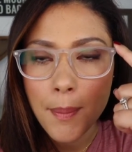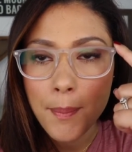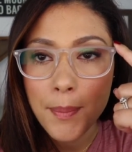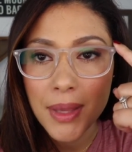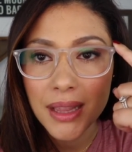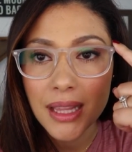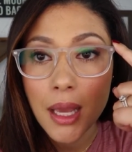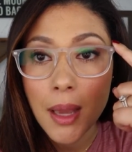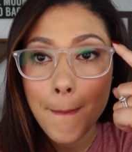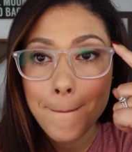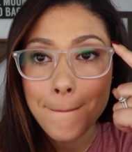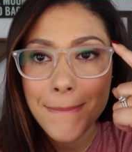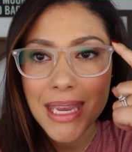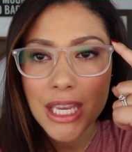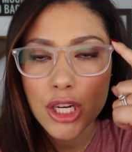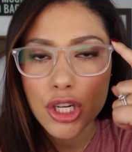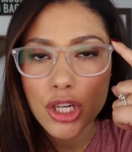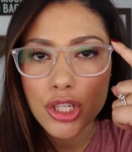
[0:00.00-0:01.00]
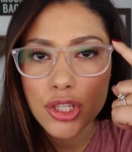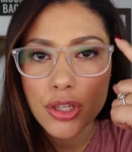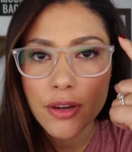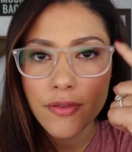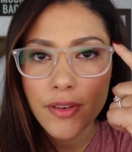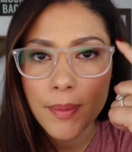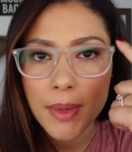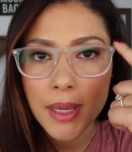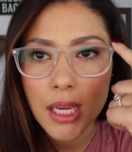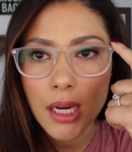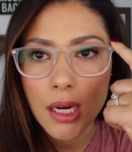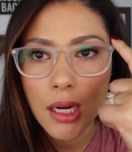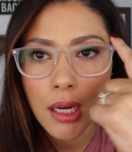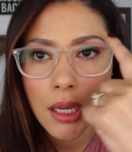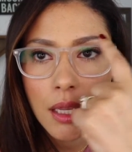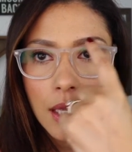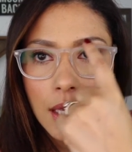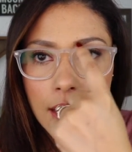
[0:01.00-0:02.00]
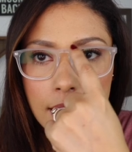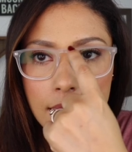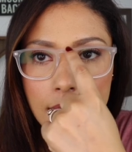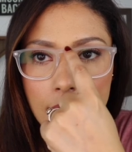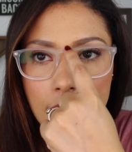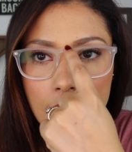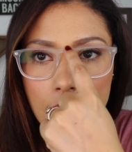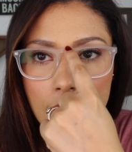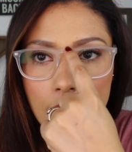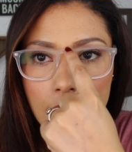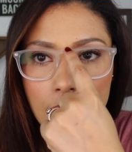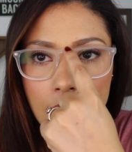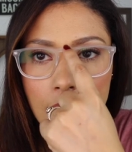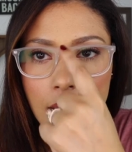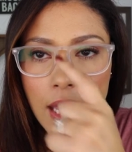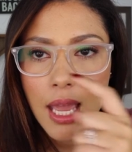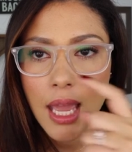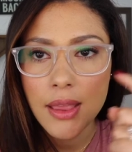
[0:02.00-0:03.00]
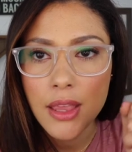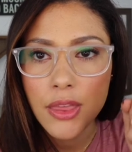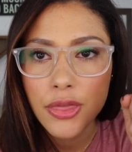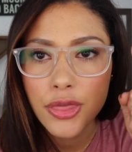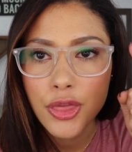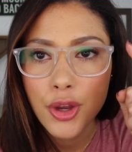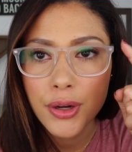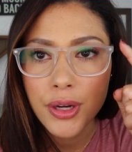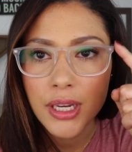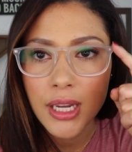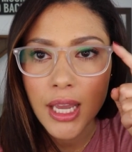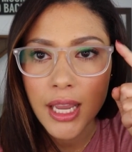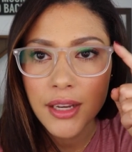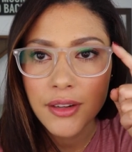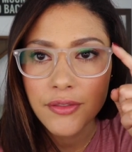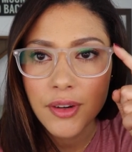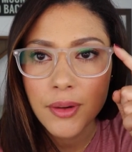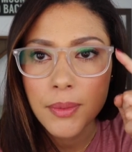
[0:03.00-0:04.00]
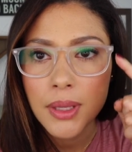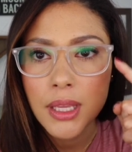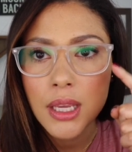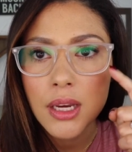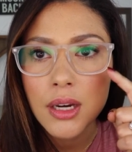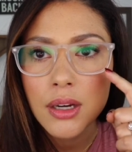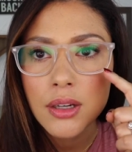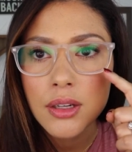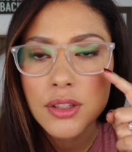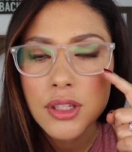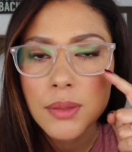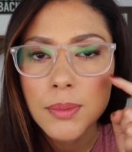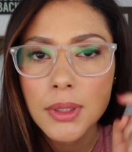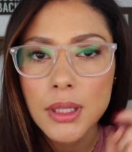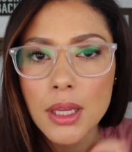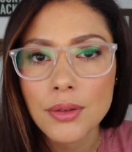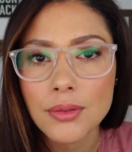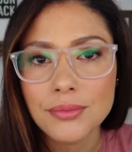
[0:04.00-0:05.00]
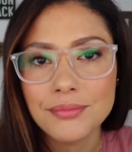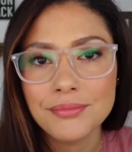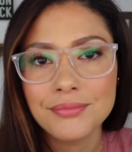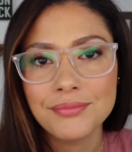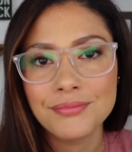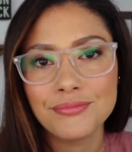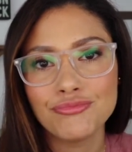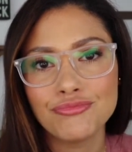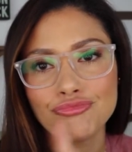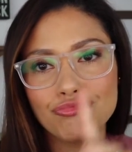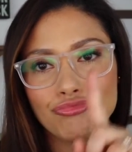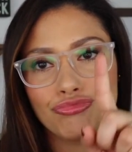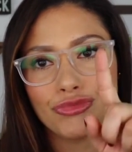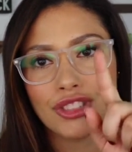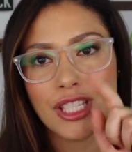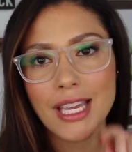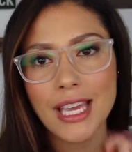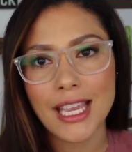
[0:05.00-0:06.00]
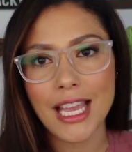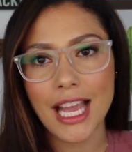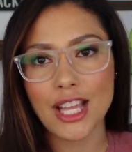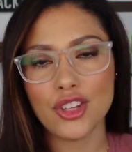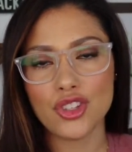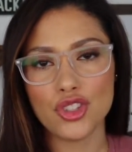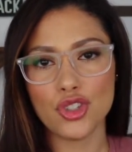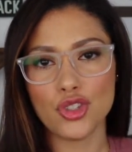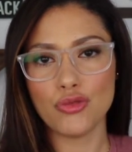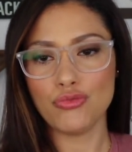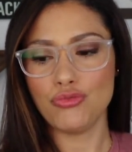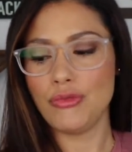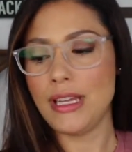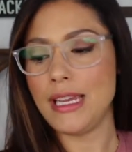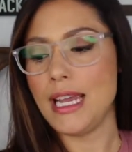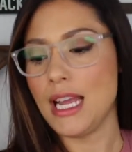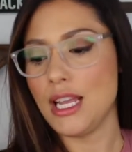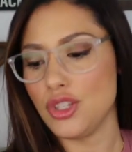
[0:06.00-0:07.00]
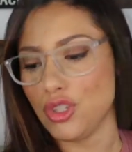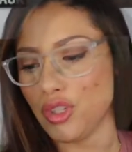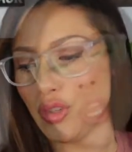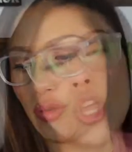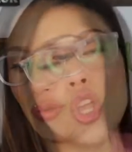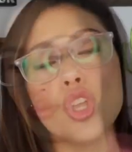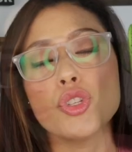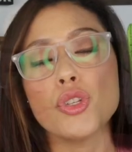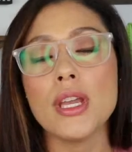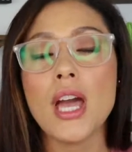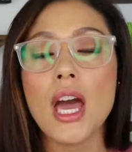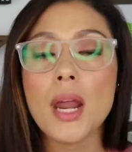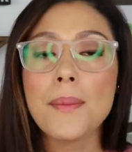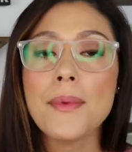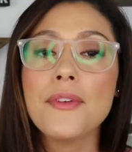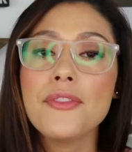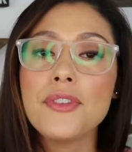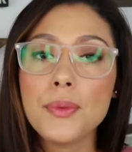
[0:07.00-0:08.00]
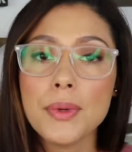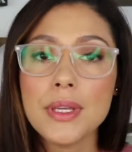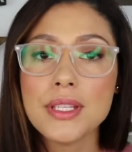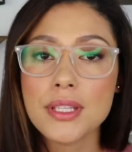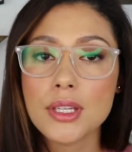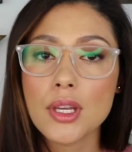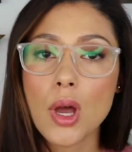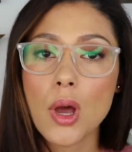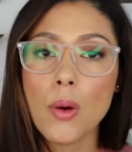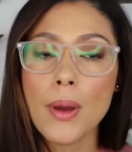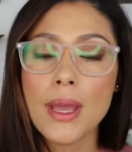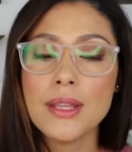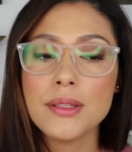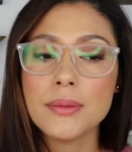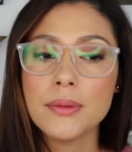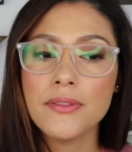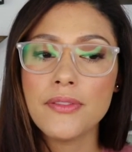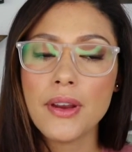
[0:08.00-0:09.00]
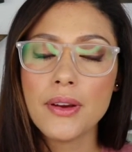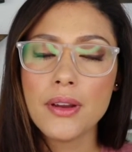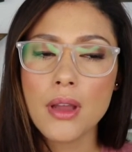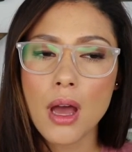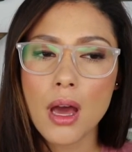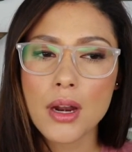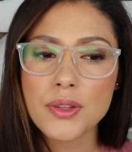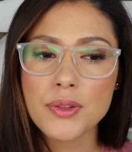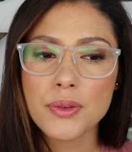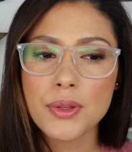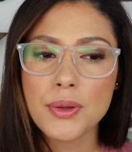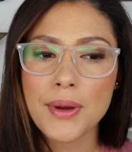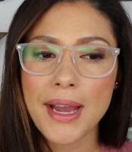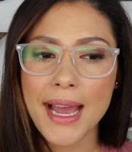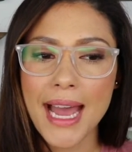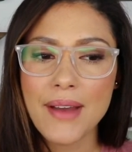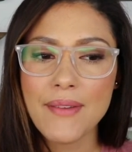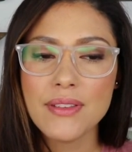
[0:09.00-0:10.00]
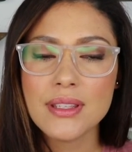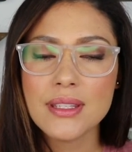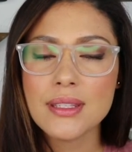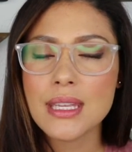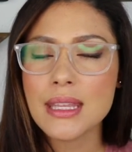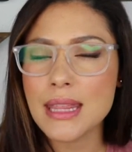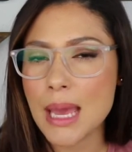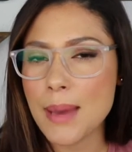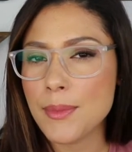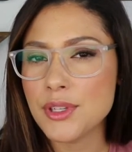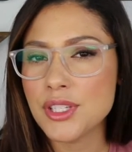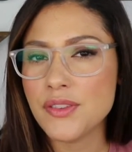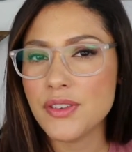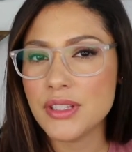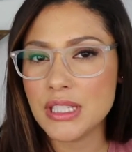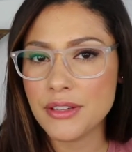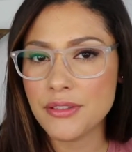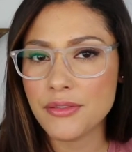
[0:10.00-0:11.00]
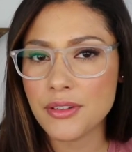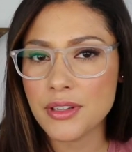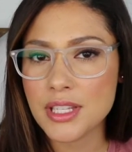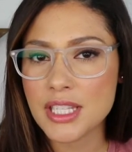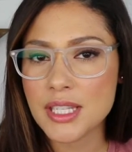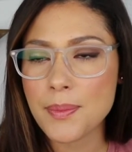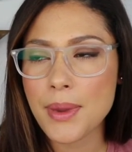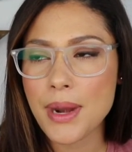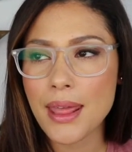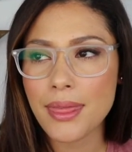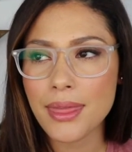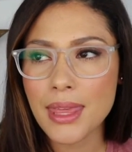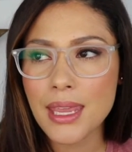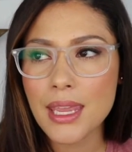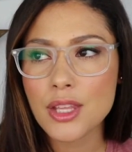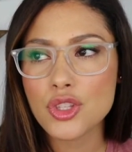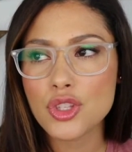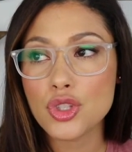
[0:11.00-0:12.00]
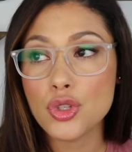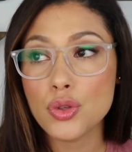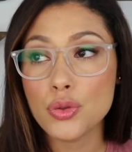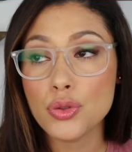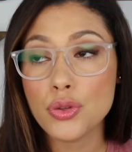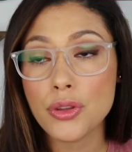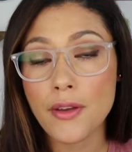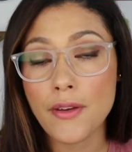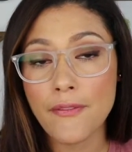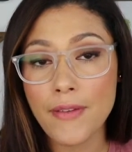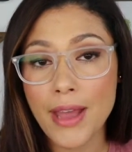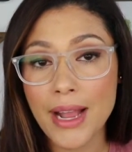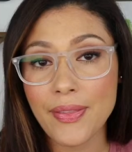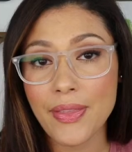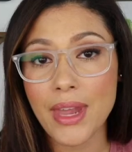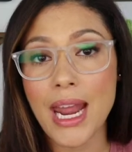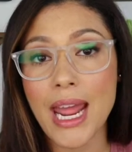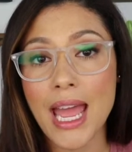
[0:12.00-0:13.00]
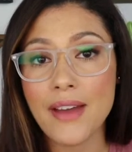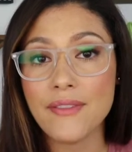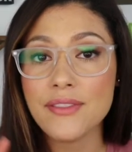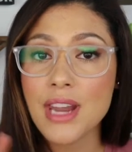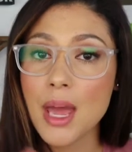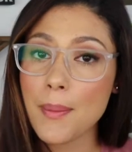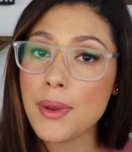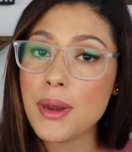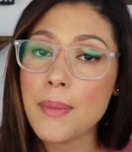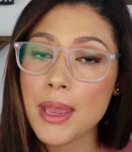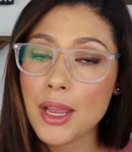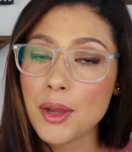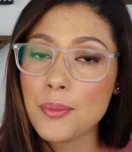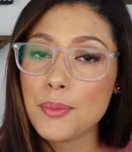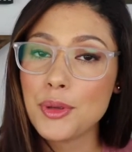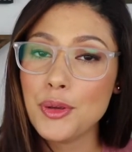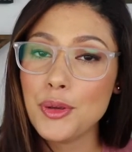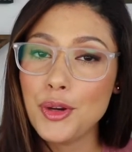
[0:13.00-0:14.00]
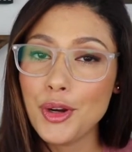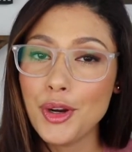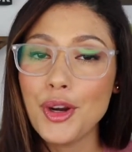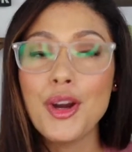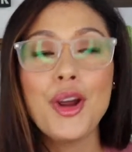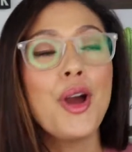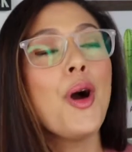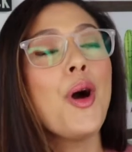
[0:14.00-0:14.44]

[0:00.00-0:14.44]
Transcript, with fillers: millimeters from here to here, and then thirty-nine from here to below. Got you, got you. So I got them a few weeks ago, and to be very honest with you, I haven't seen that much of a difference, but I think it's due to the fact that I have not been on my computer